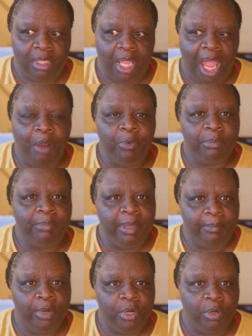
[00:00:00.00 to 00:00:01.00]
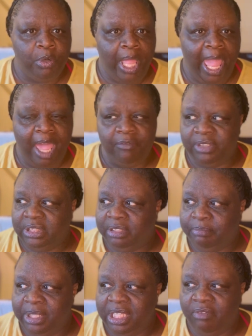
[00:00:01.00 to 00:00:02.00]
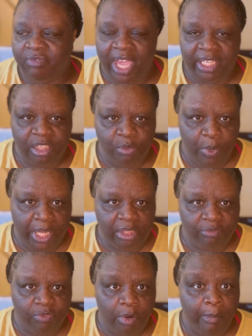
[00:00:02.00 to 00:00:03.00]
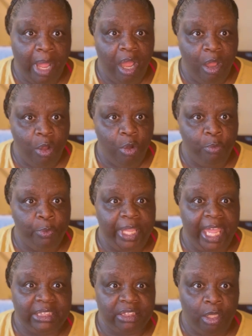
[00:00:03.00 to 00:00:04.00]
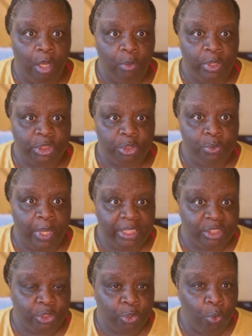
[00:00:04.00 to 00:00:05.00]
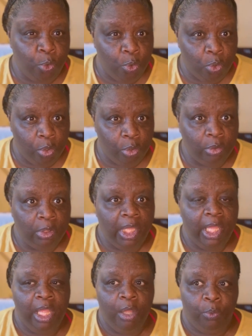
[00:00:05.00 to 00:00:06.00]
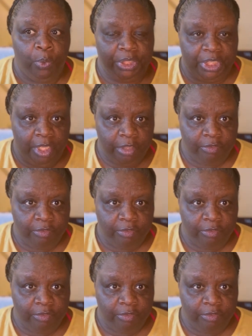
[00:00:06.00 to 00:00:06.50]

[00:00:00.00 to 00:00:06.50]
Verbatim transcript: I remember having to be evacuated from my home. We had to go into a school with other